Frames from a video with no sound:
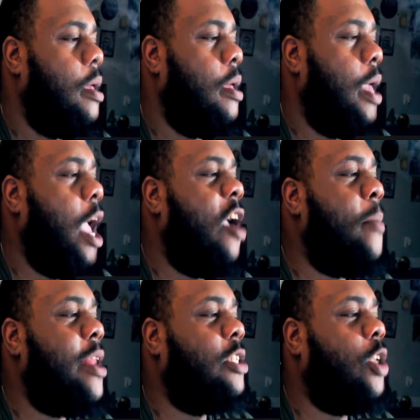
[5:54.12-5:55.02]

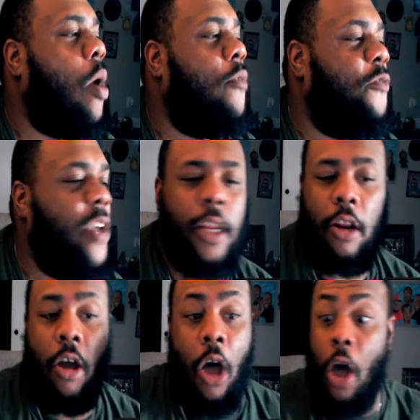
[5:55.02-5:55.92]
Everybody's so offended.
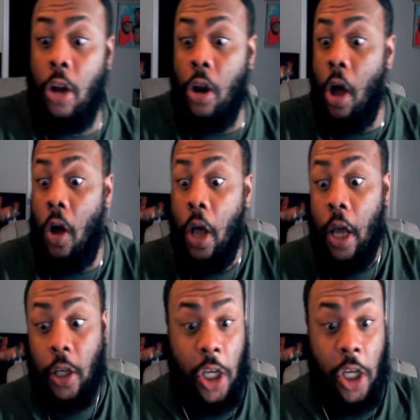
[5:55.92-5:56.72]
Oh, no.